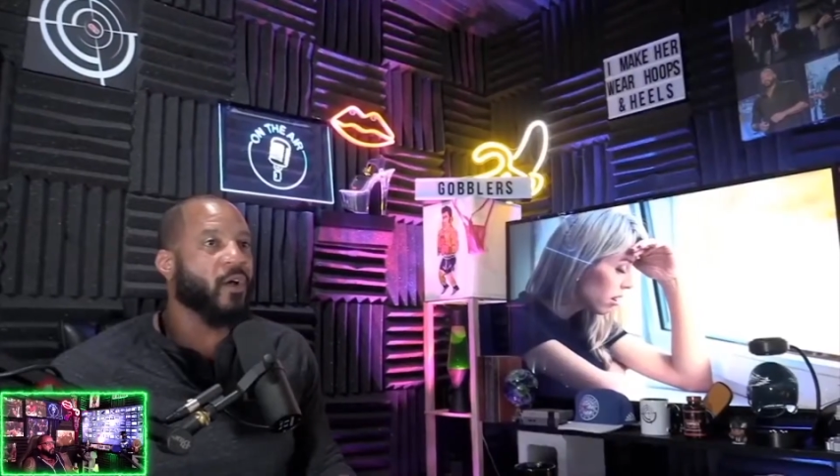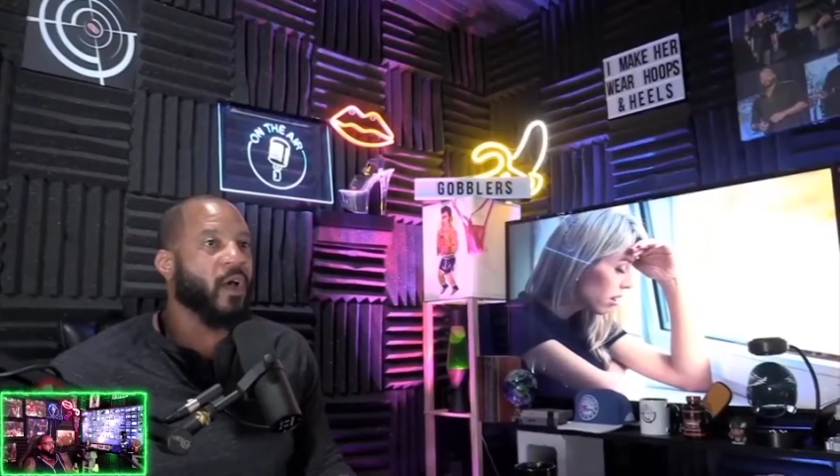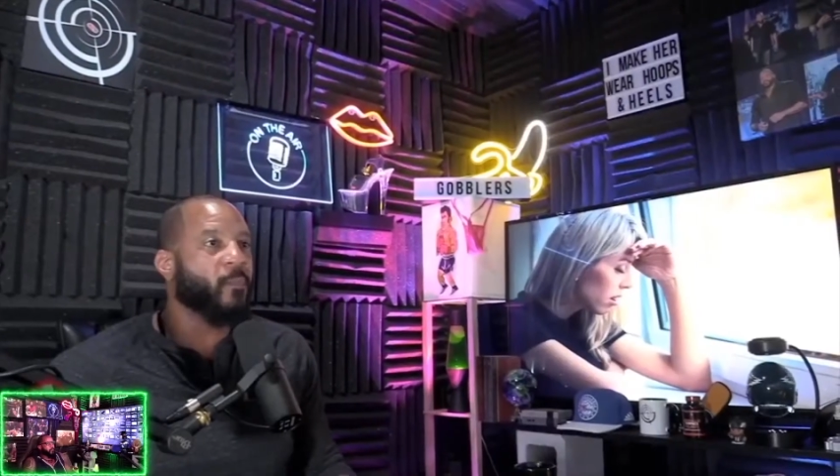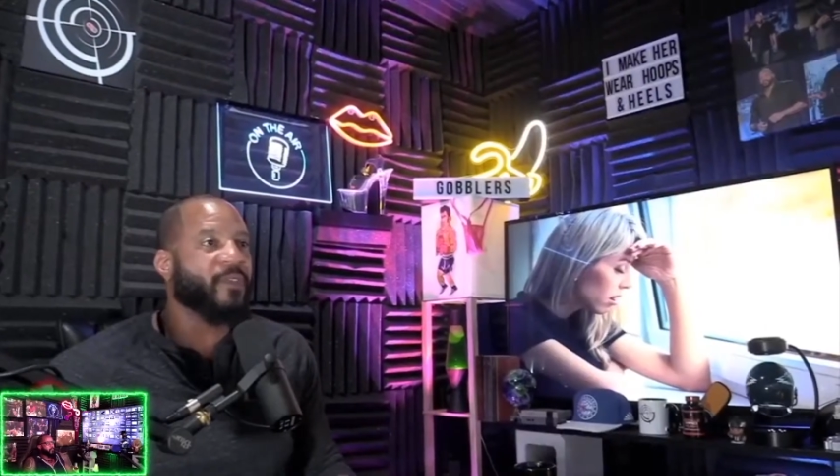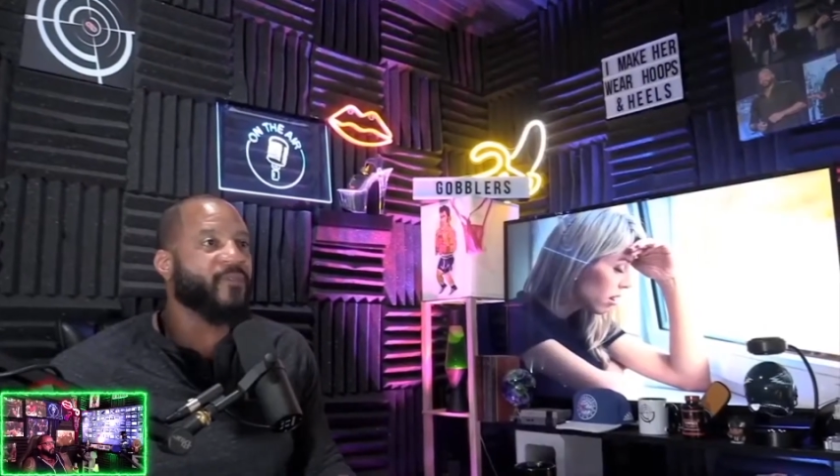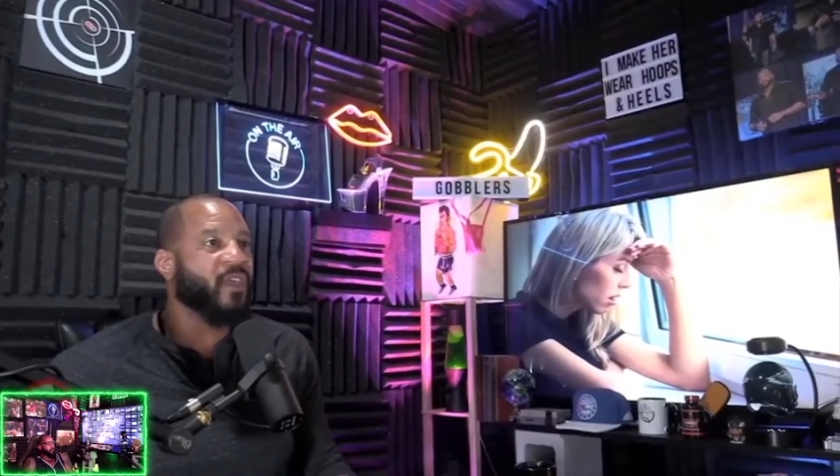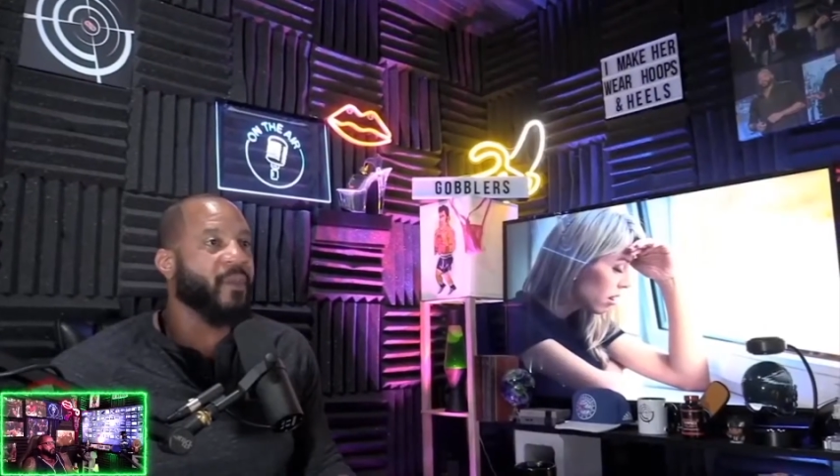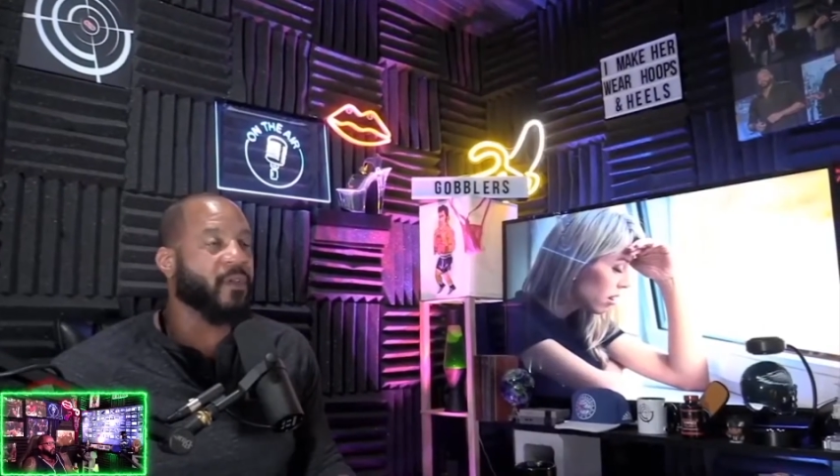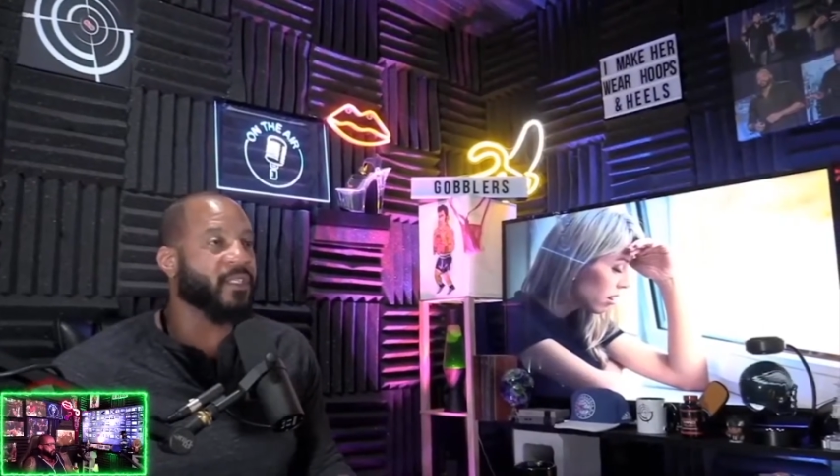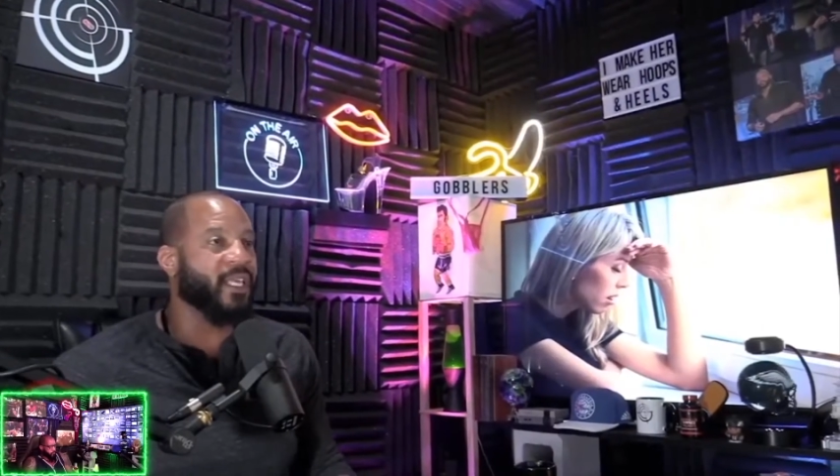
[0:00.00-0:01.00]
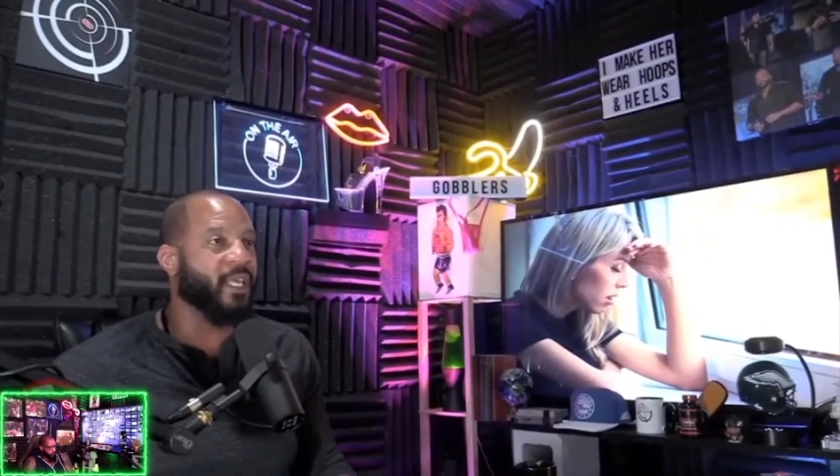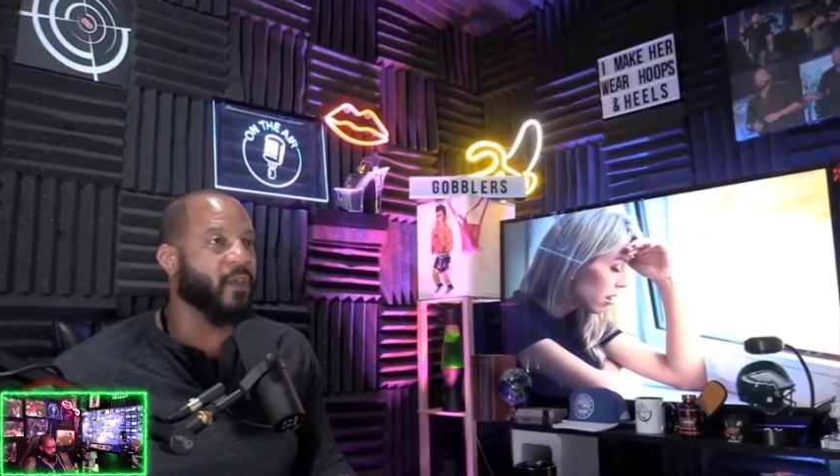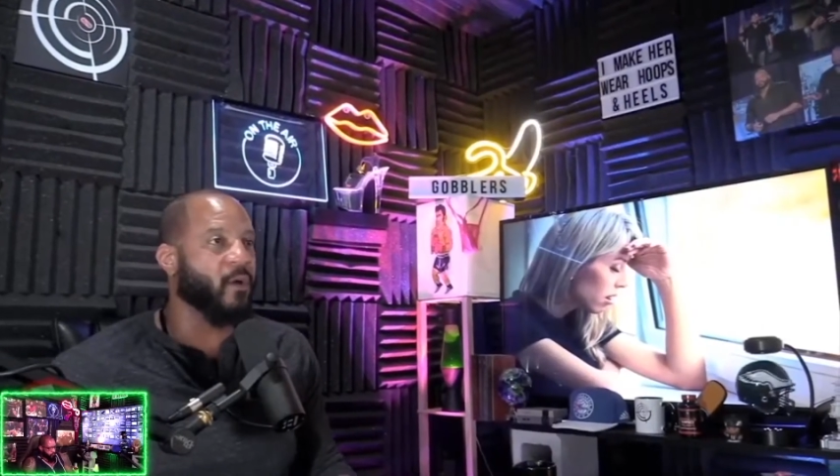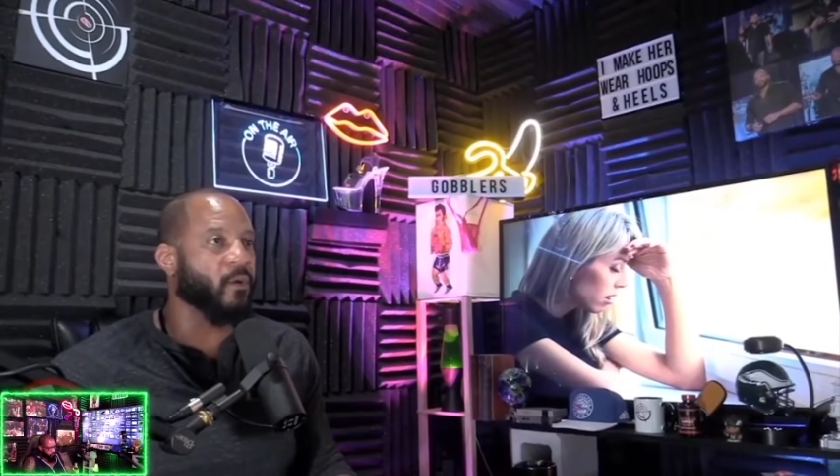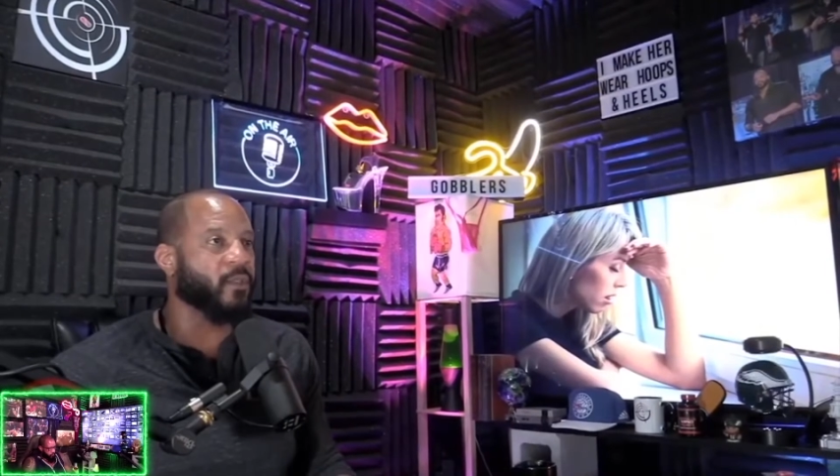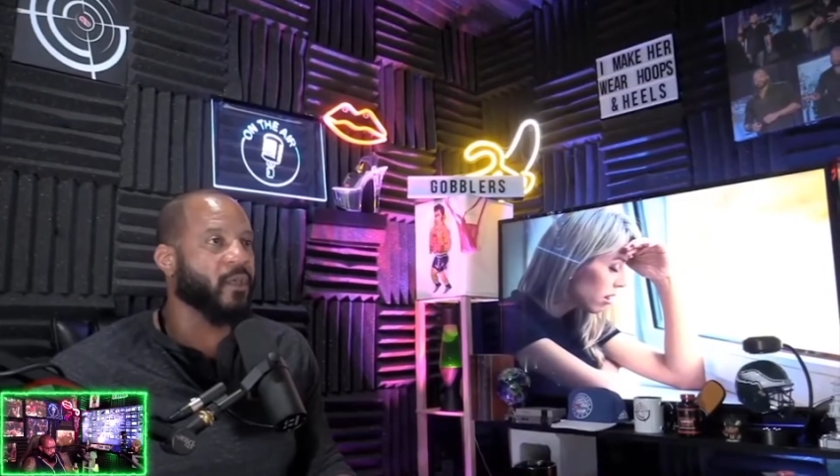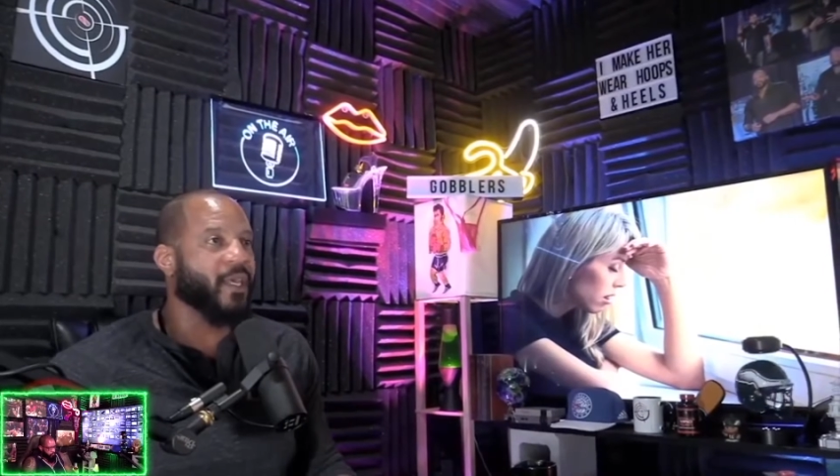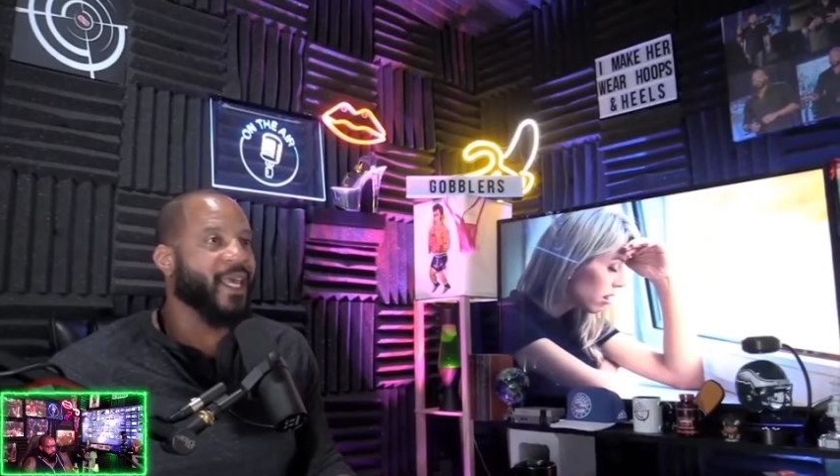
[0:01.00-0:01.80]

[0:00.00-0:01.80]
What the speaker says: hook up with female CEOs.